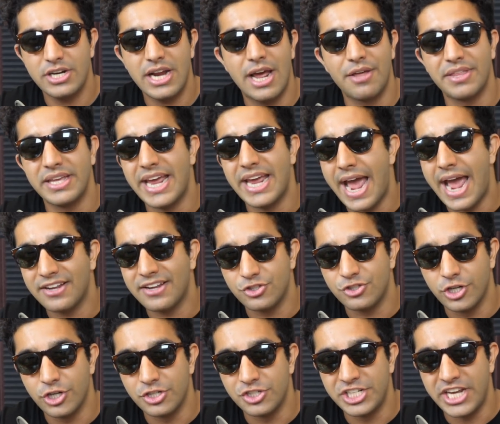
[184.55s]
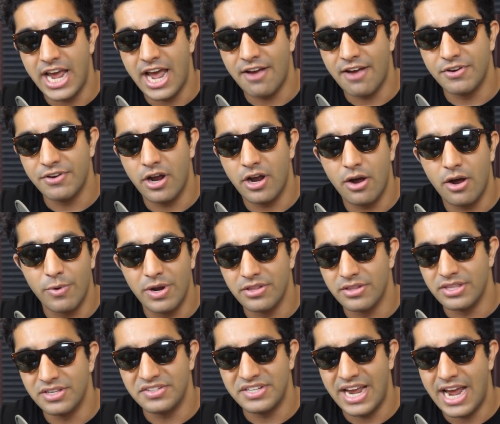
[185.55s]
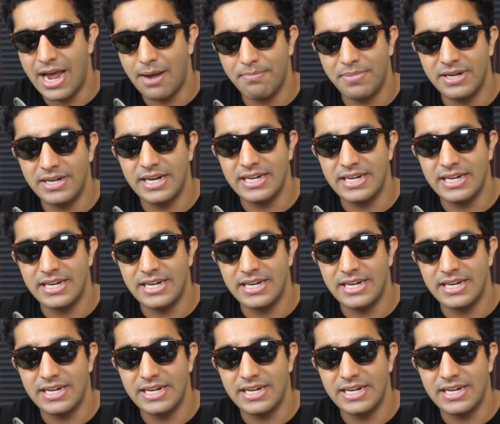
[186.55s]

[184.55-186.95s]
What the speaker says: how they asked Judge Kavanaugh whether this happened,